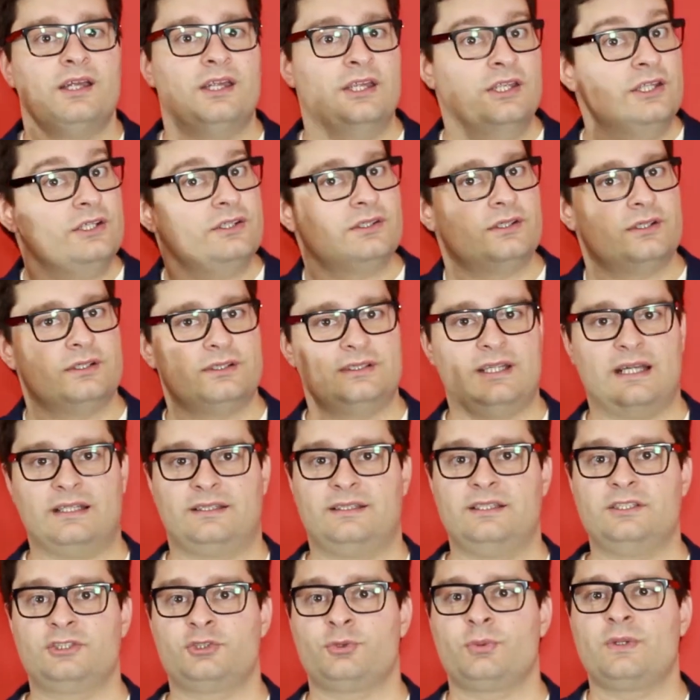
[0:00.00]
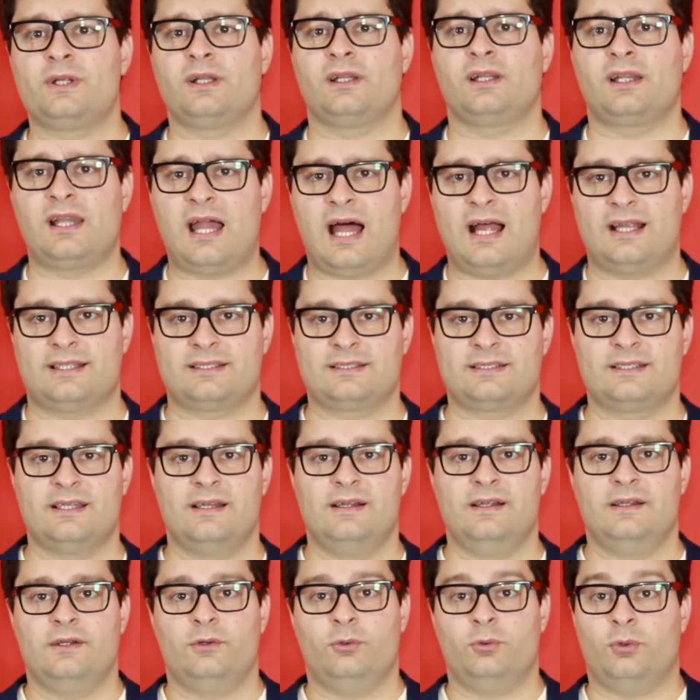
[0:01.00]
hear that it's real glass.
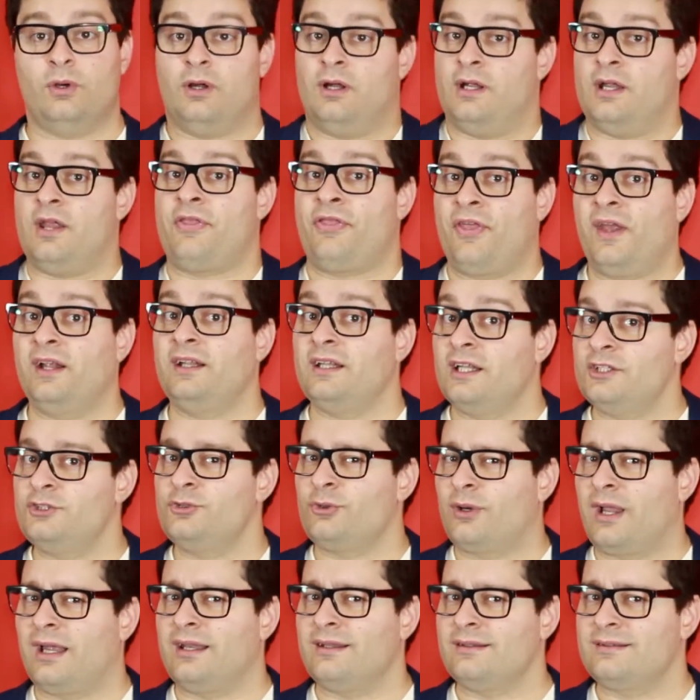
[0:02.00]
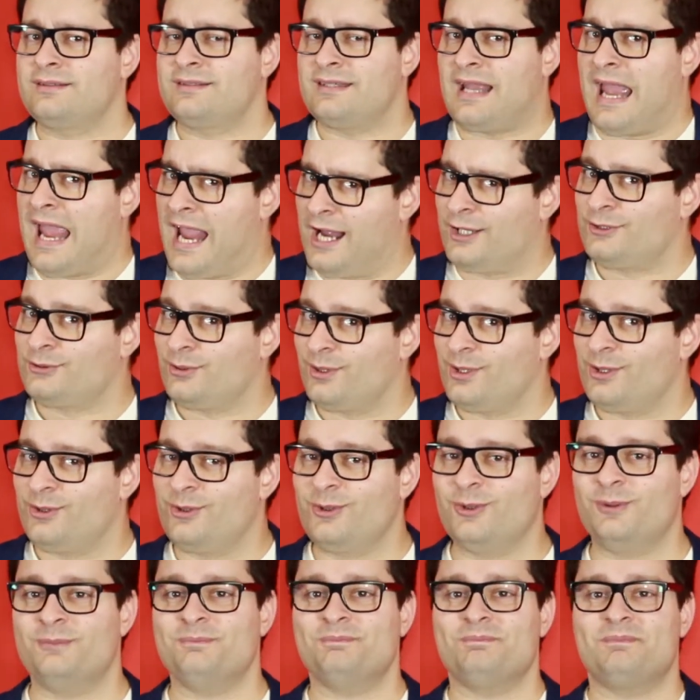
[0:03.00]
Thing that you can't actually
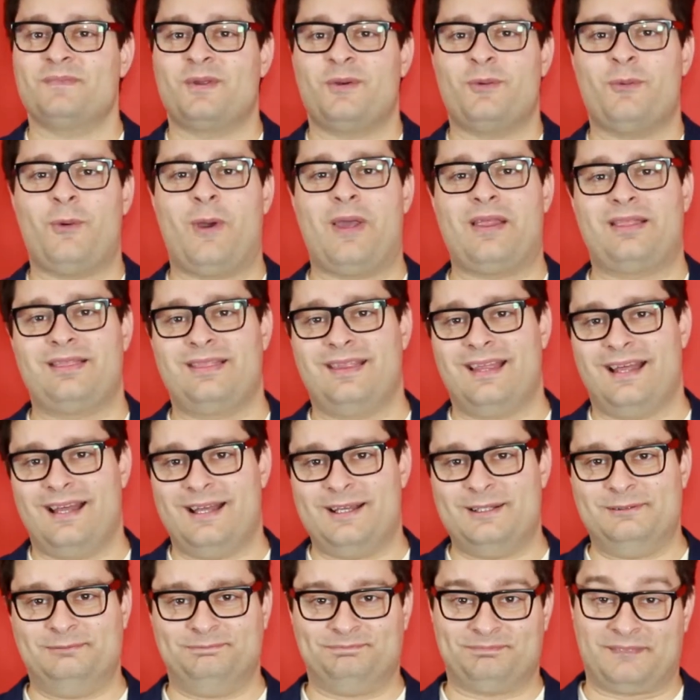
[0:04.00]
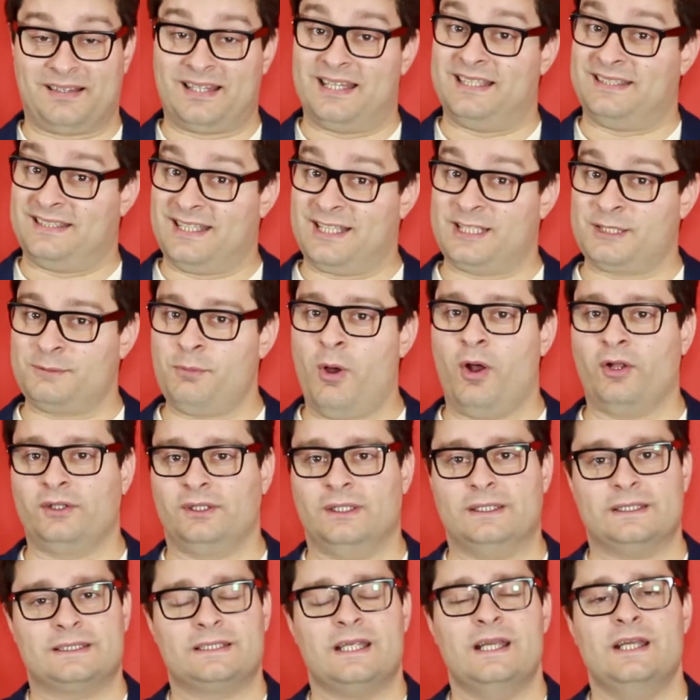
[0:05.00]
do with the latex
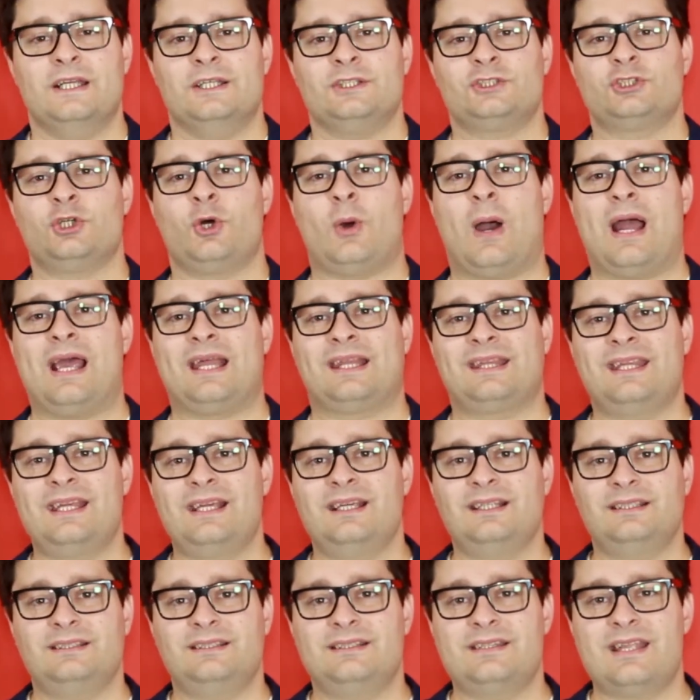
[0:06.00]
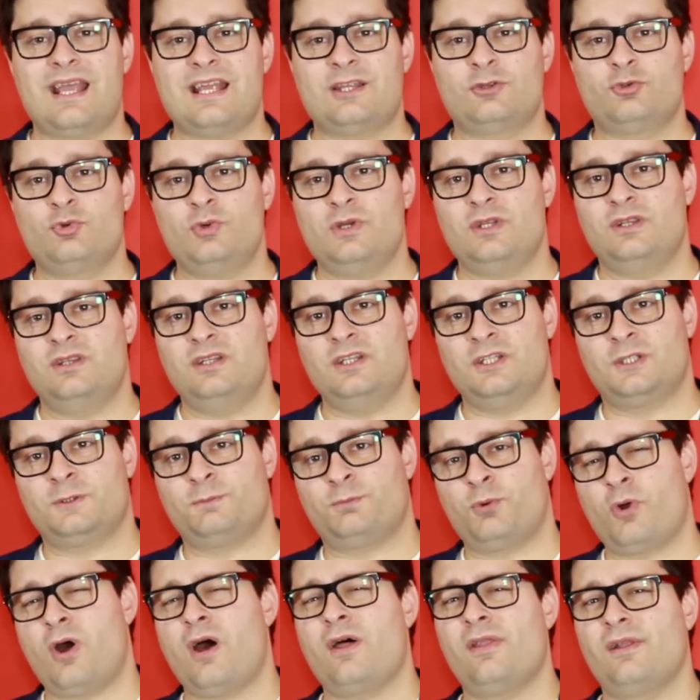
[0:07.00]
bottles. So I think that with this
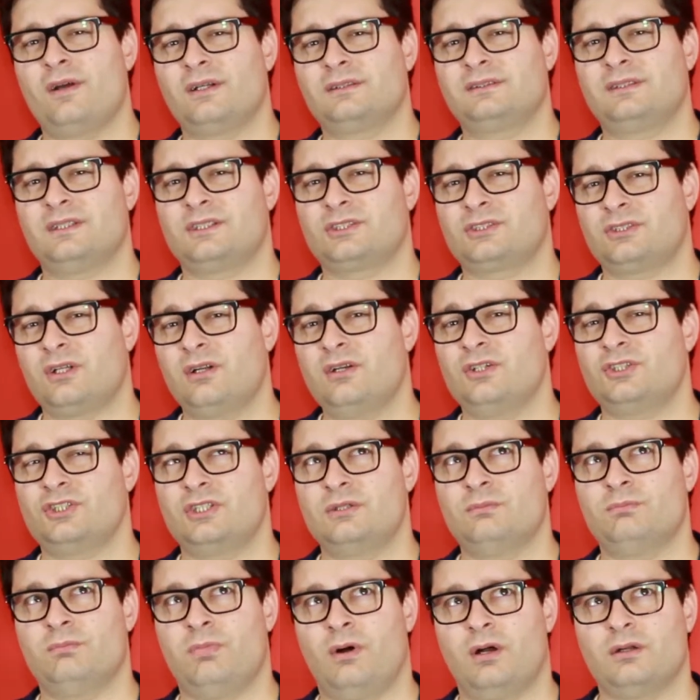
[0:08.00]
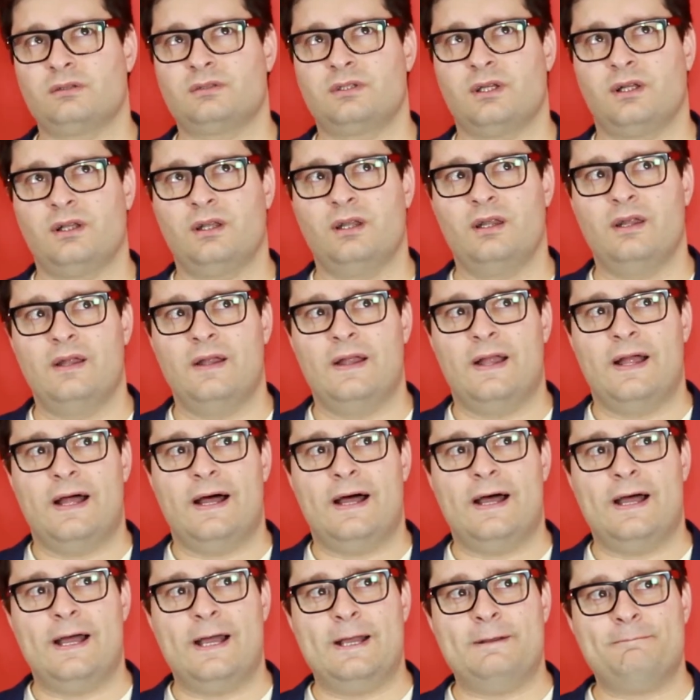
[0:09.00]
product, the Astonishing Bottle,
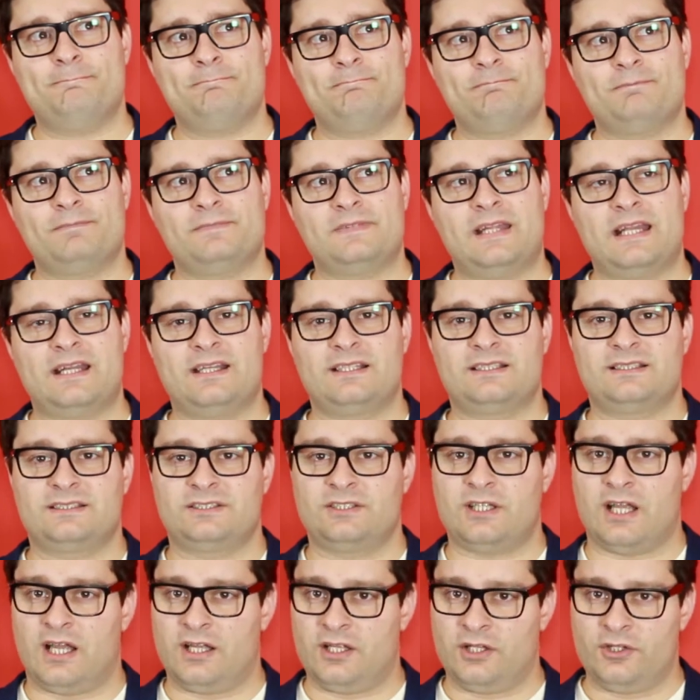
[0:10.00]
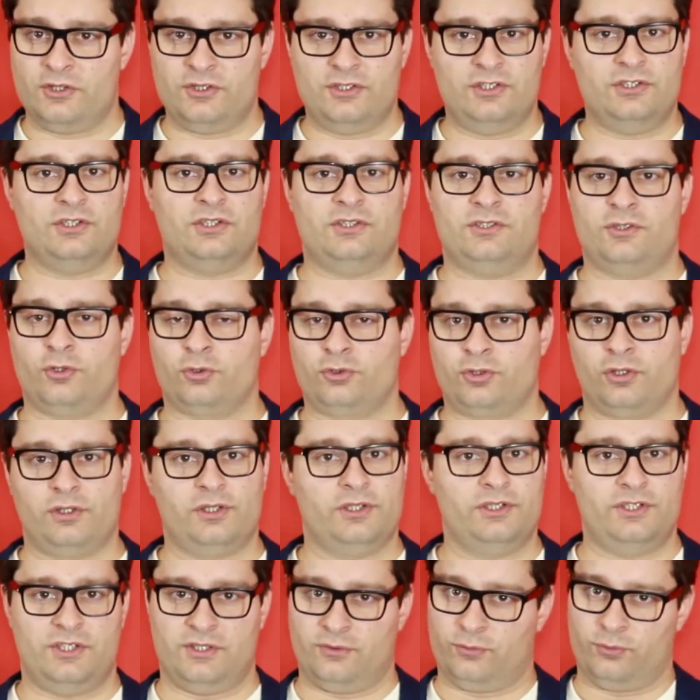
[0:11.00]
that is a
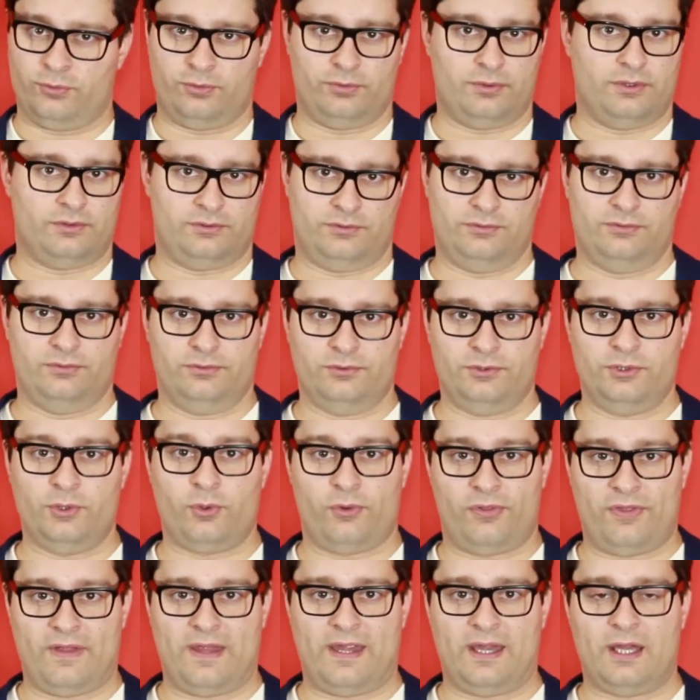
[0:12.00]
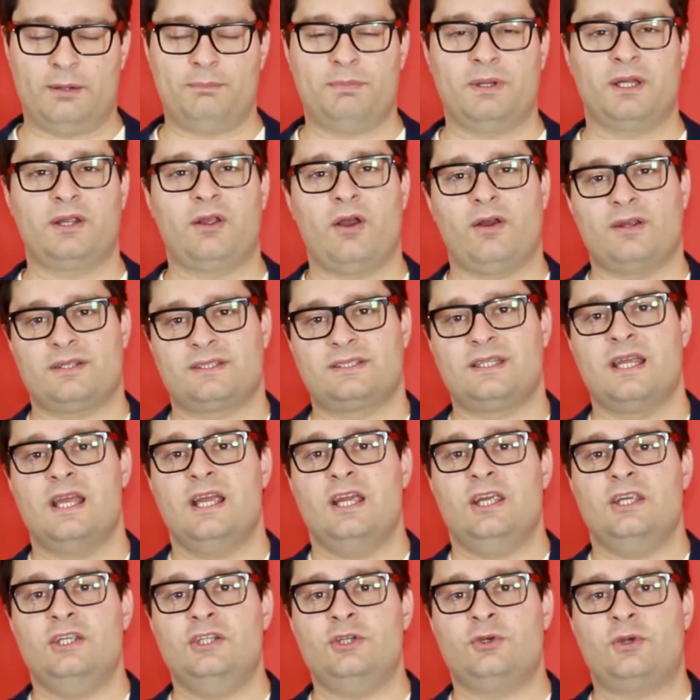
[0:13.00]
totally new thing, because
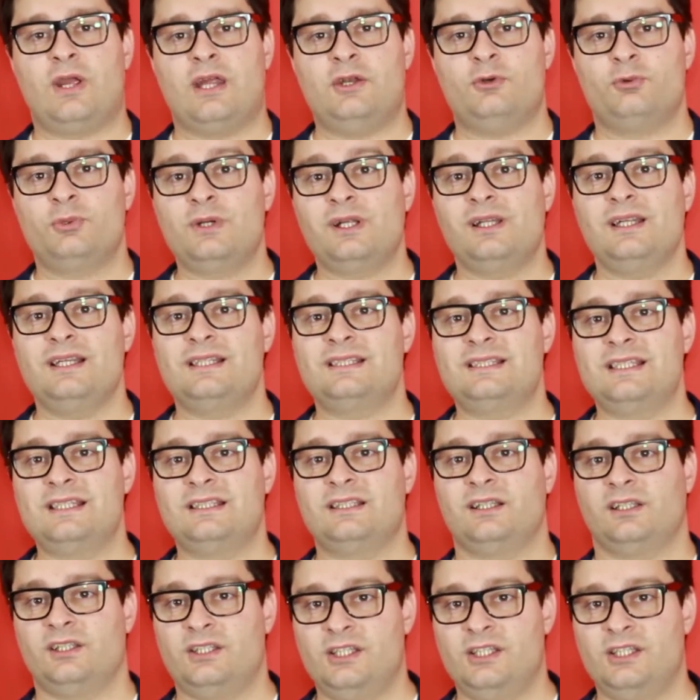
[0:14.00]
you can really see the